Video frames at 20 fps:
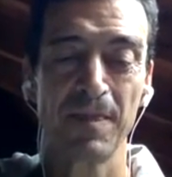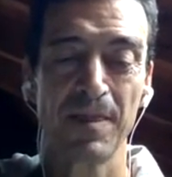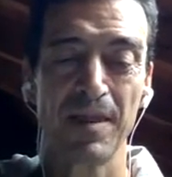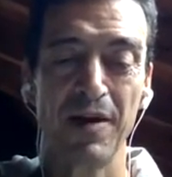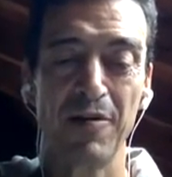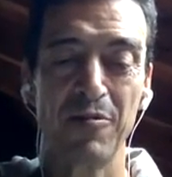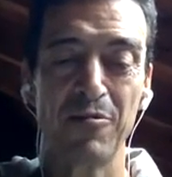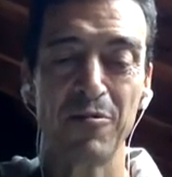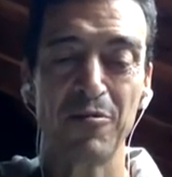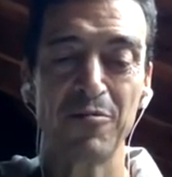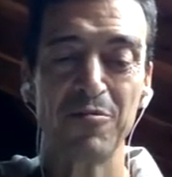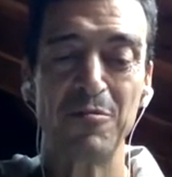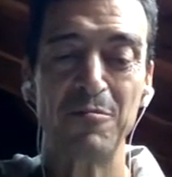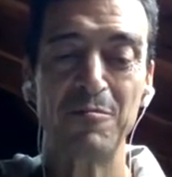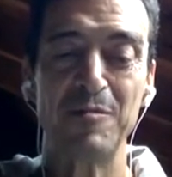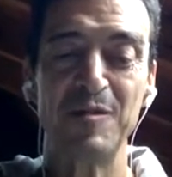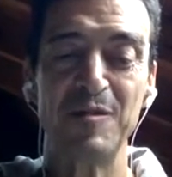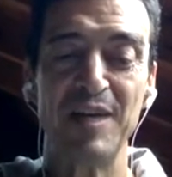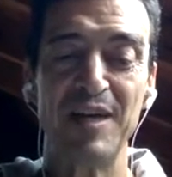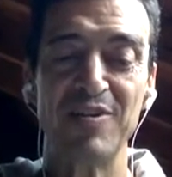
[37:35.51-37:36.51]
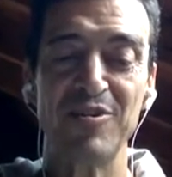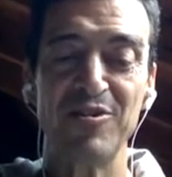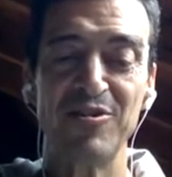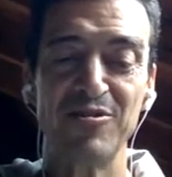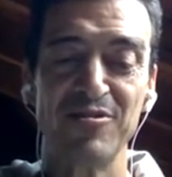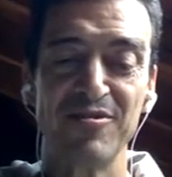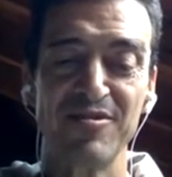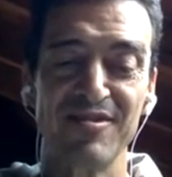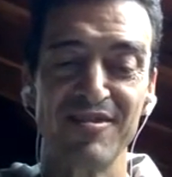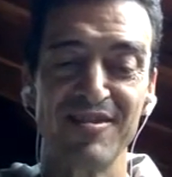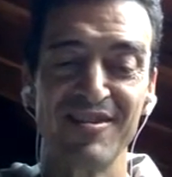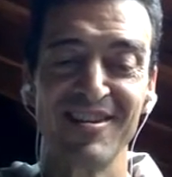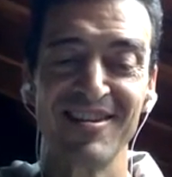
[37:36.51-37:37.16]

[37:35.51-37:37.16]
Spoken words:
our own obsession,